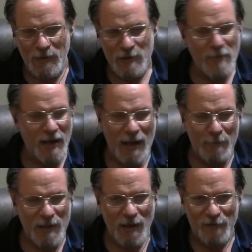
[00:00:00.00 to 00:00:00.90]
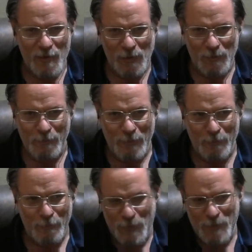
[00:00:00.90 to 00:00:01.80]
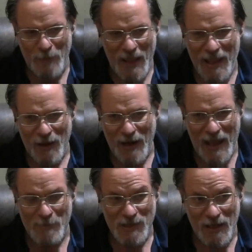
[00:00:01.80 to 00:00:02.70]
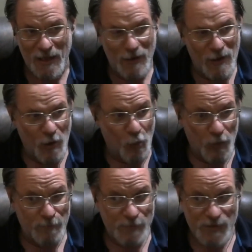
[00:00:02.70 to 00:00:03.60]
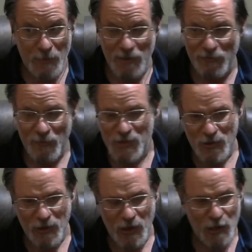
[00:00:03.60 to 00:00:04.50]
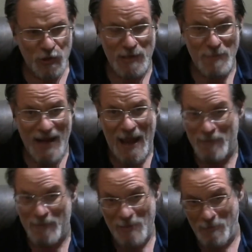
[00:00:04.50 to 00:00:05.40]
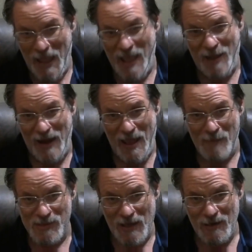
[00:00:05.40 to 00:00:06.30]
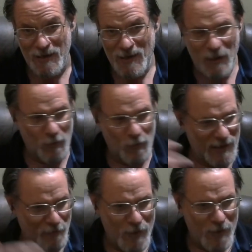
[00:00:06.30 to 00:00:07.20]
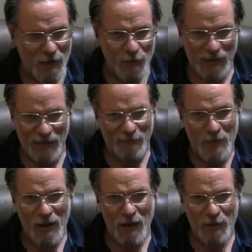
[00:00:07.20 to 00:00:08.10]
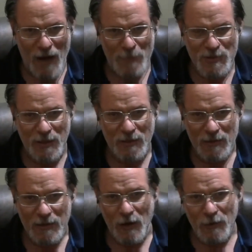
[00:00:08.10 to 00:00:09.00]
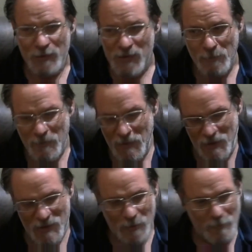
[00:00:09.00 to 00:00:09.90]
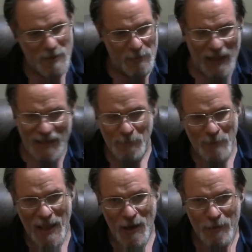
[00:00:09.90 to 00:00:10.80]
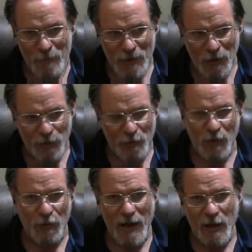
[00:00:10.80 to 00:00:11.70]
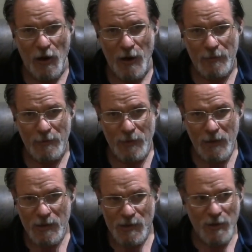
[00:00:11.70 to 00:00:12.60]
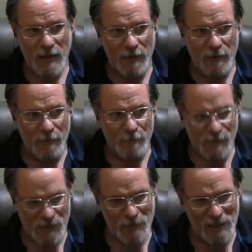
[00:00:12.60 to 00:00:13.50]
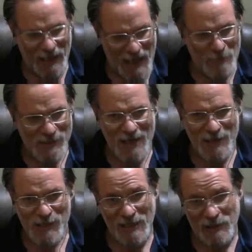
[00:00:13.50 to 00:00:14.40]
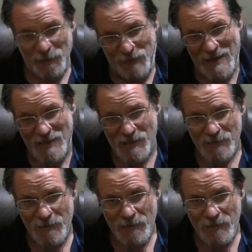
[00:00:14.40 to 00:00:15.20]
you might not be comfortable paying on Amazon, or somebody from a certain country might not be able to pay on Amazon. Mm-hmm. Give them another give them another option. You know, some some people like to pay on you know through a credit card, so that somebody like Amazon doesn't get the fees.